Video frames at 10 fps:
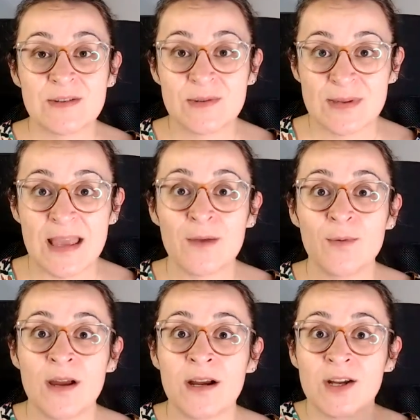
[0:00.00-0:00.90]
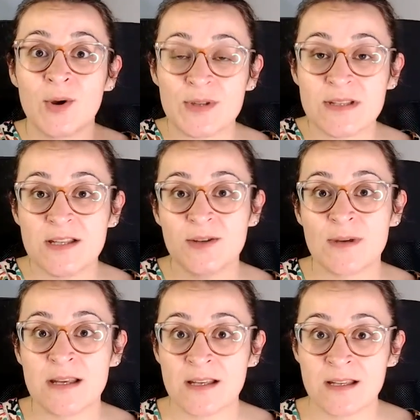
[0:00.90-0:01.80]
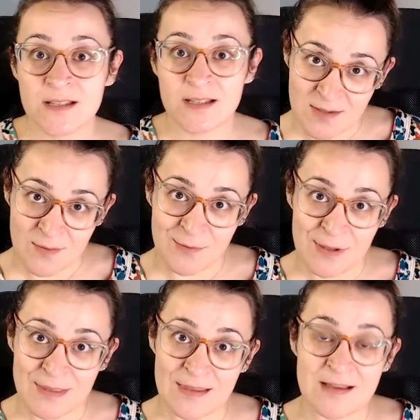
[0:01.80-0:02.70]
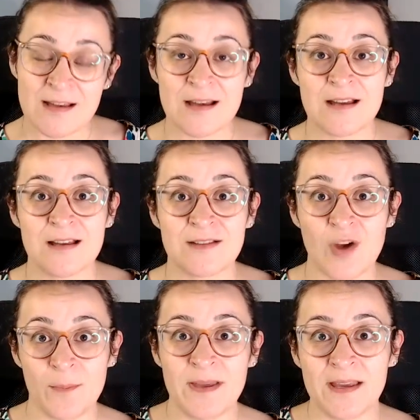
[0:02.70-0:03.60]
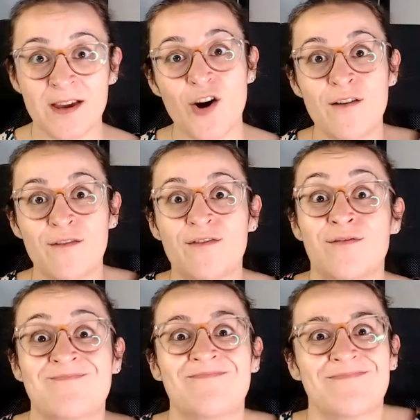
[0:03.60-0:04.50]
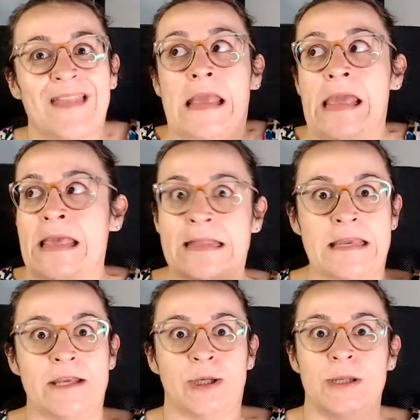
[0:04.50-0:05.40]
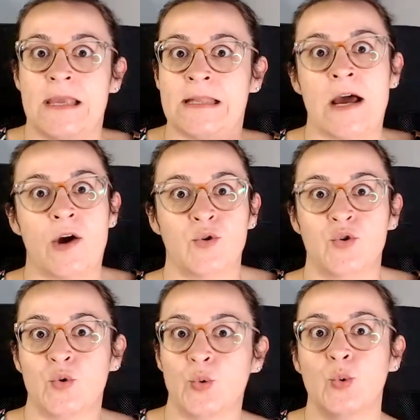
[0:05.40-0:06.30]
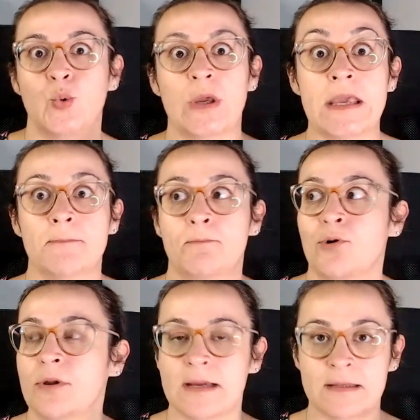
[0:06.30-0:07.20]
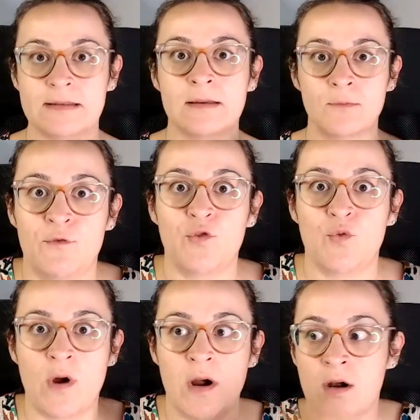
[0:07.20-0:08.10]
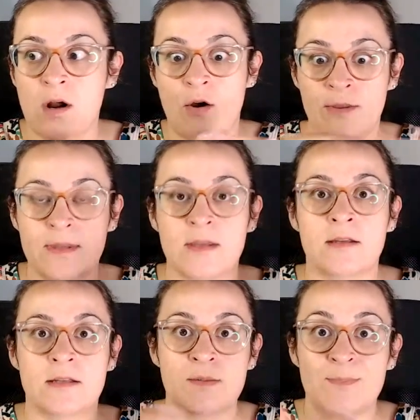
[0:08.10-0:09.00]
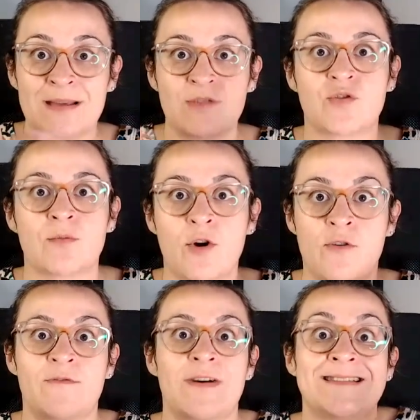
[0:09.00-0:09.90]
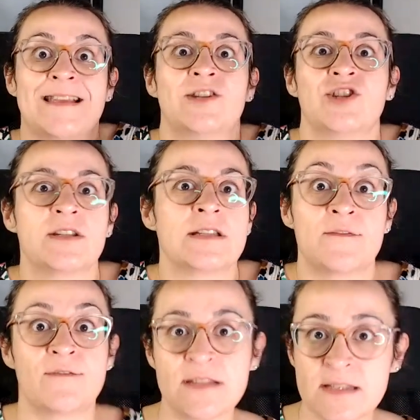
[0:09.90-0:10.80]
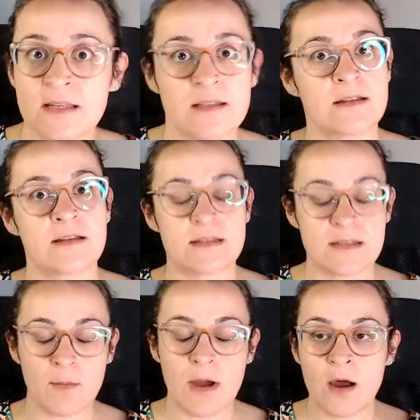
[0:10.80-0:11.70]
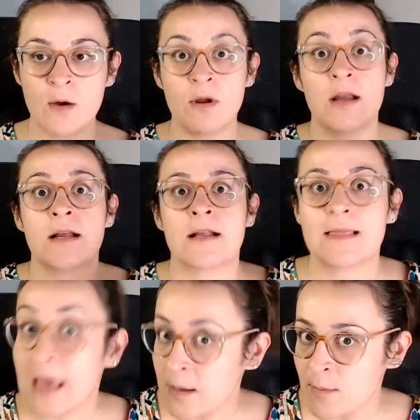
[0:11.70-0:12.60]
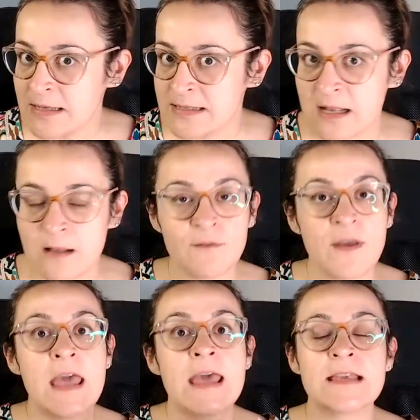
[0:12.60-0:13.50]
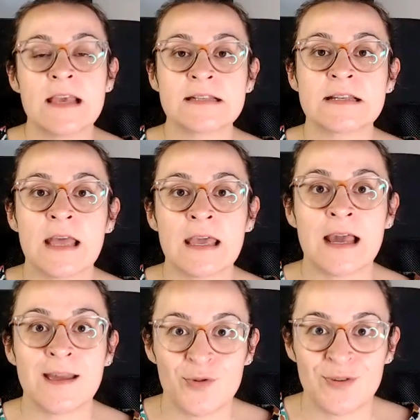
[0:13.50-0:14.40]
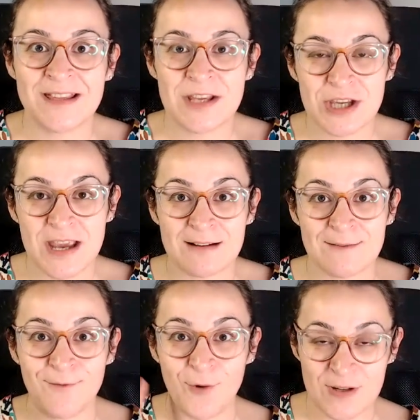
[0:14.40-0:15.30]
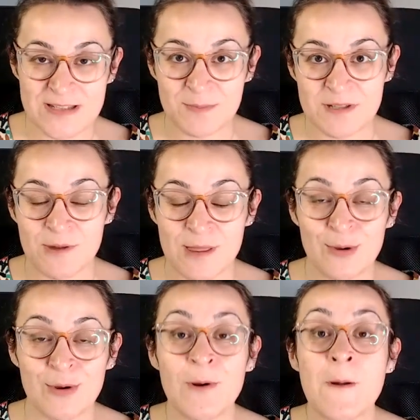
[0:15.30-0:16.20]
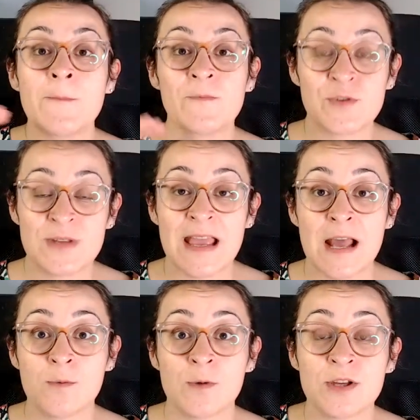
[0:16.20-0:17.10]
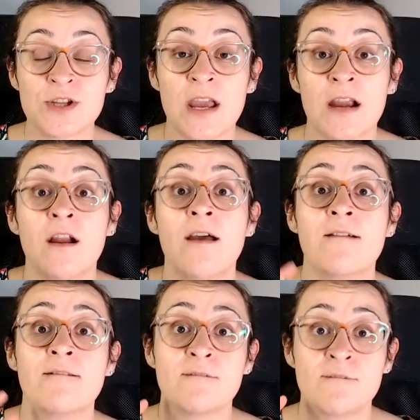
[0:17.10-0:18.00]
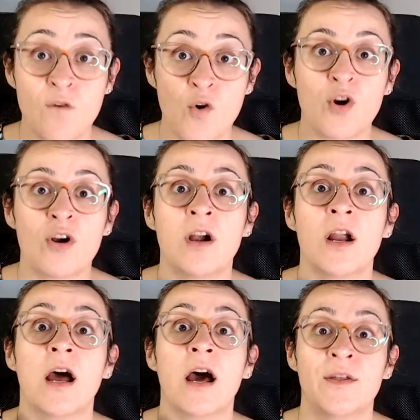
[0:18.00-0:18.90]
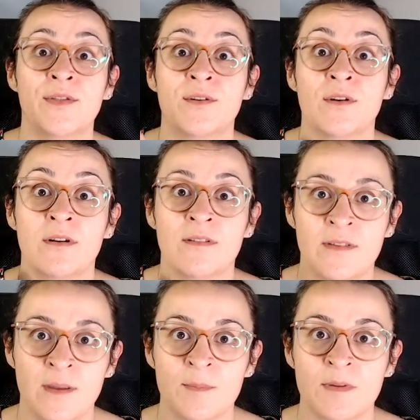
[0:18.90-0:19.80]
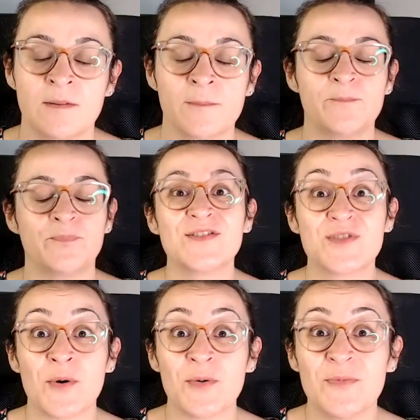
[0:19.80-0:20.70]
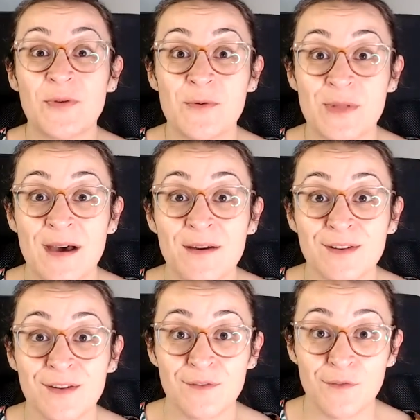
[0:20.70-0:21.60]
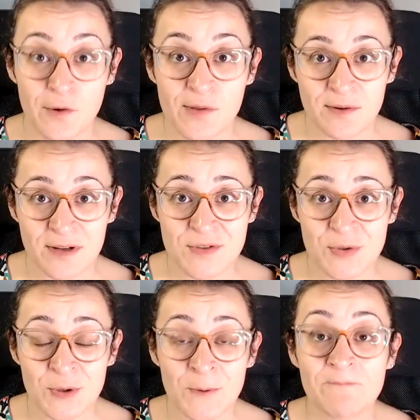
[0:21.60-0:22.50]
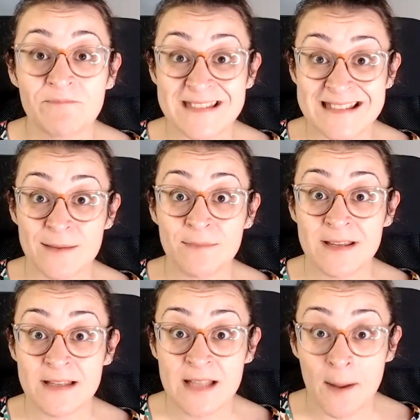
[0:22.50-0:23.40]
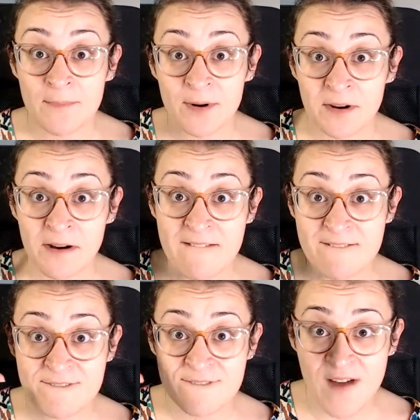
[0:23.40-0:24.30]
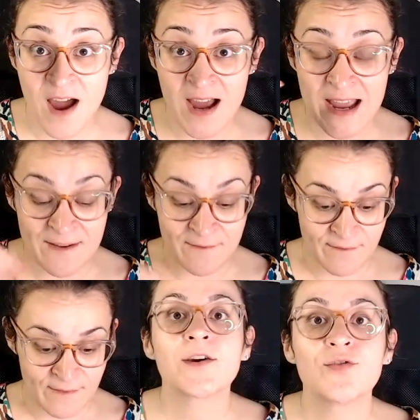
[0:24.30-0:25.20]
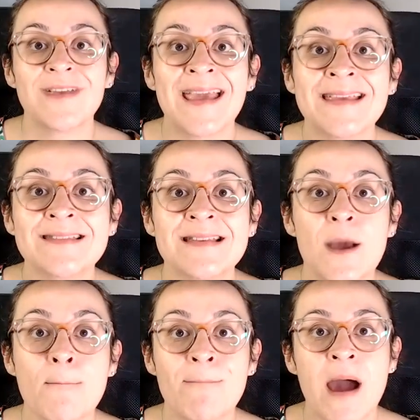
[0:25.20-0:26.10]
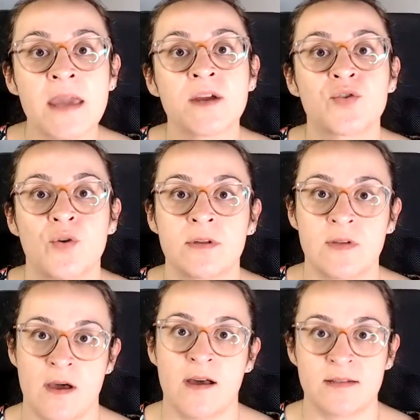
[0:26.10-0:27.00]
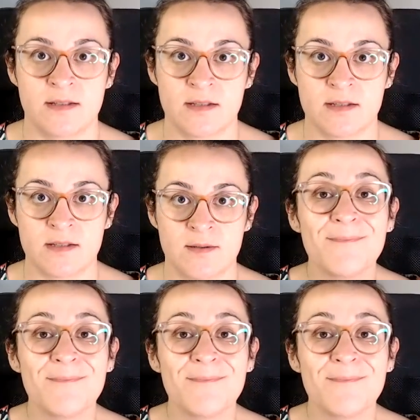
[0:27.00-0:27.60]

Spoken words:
Today we are continuing with the topic of ADHD and how to keep productive if you are on the spectrum of attention deficit somehow, like myself. Yesterday, I already shared 4 tips with you. Today, I will share 4 other tips. So without further ado, tip number 5, create micro tasks.